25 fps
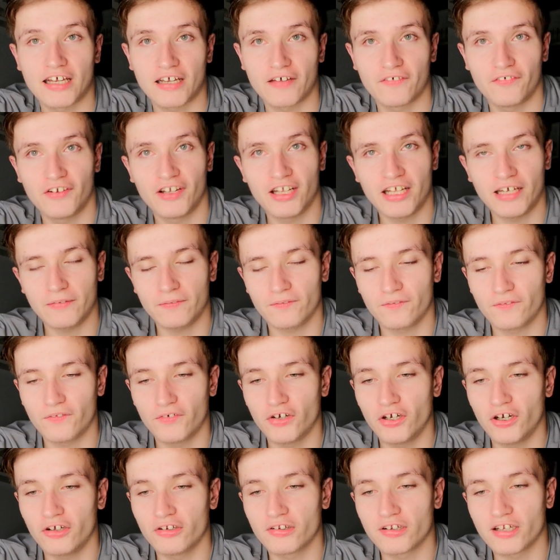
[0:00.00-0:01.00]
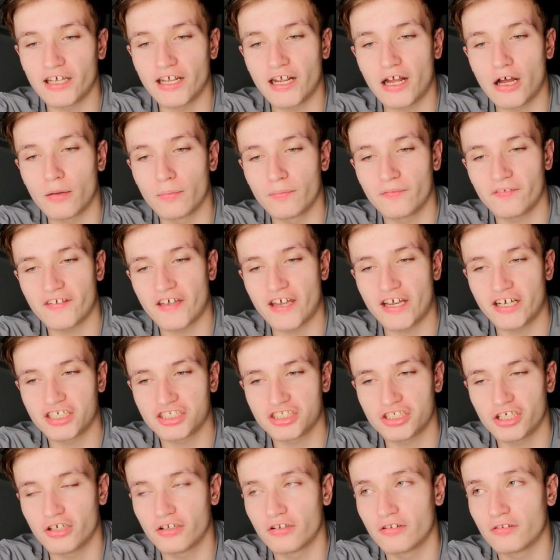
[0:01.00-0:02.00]
Like, I feel like food like
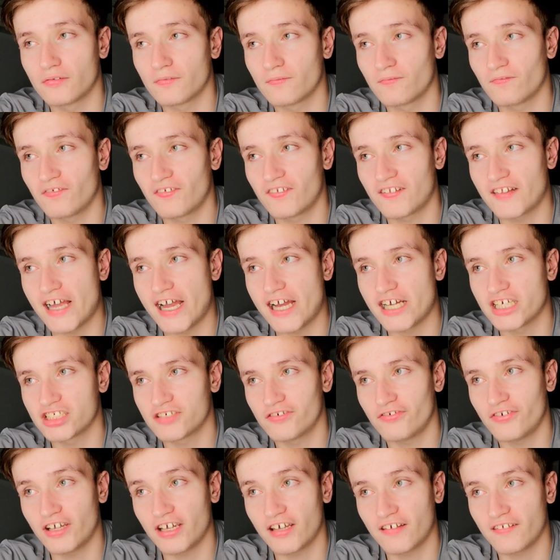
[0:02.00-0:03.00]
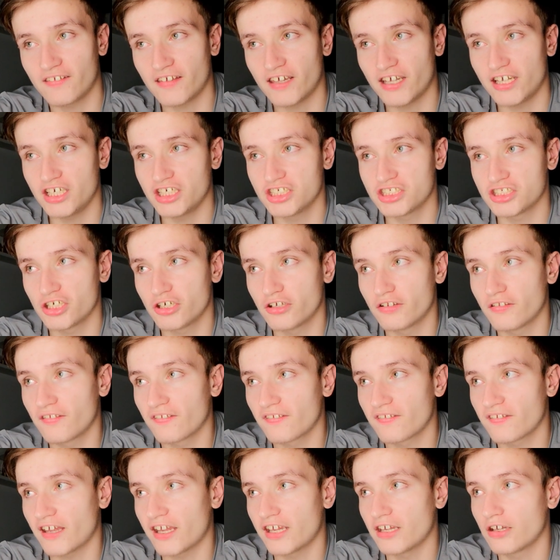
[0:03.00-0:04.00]
obsession slash fixation
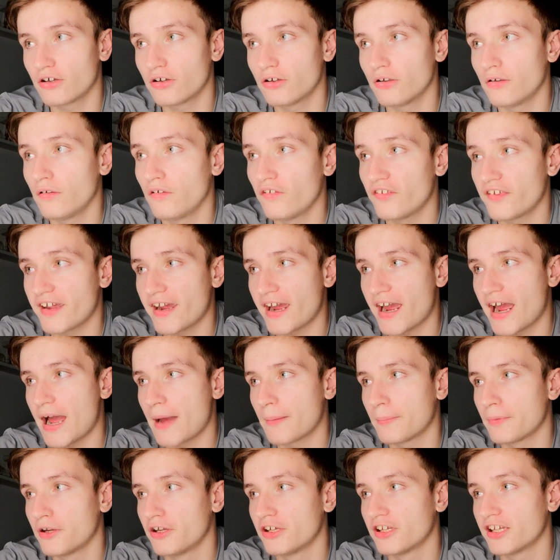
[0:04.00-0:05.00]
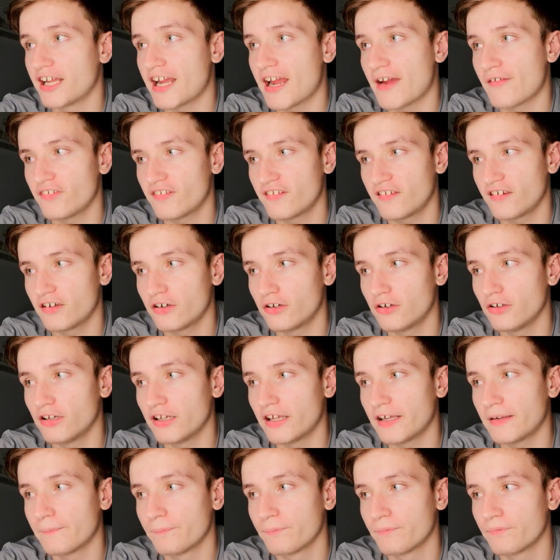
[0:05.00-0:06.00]
cycle that happen like every single
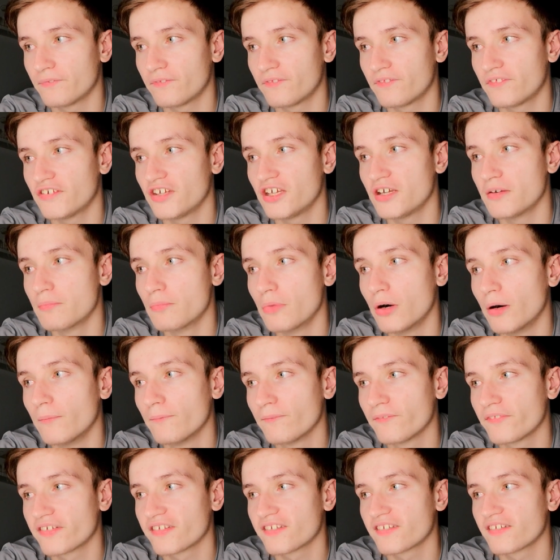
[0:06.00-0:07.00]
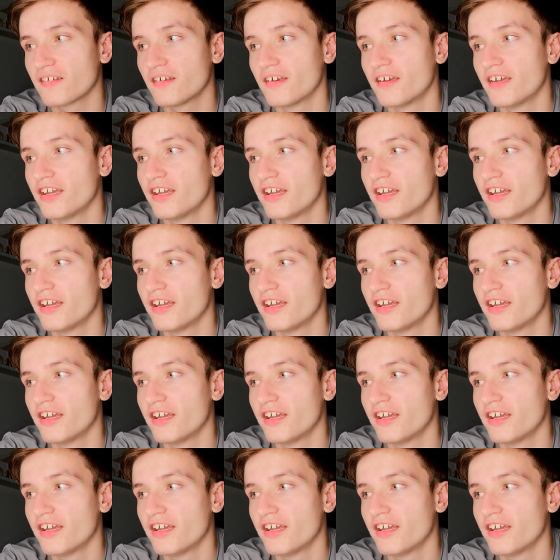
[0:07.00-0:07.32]
like few months.